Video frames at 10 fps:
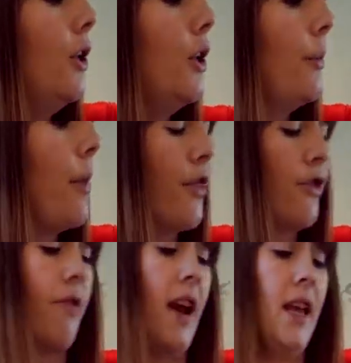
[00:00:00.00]
Number
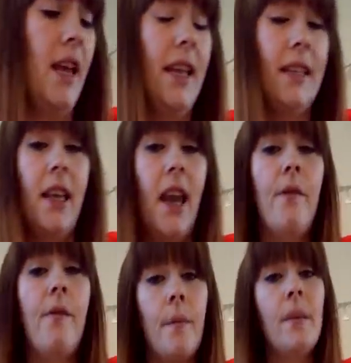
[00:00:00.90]
3 is
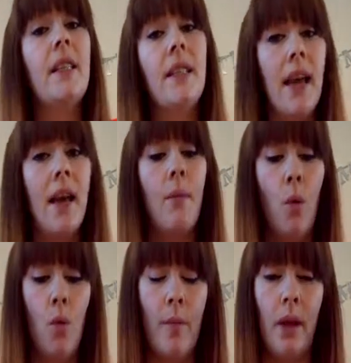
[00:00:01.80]
again from the
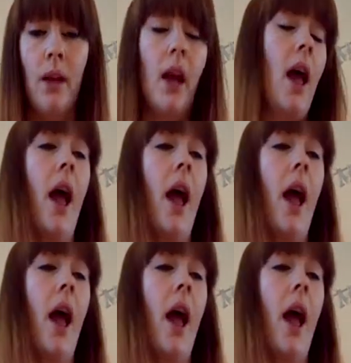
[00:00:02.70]
same woman.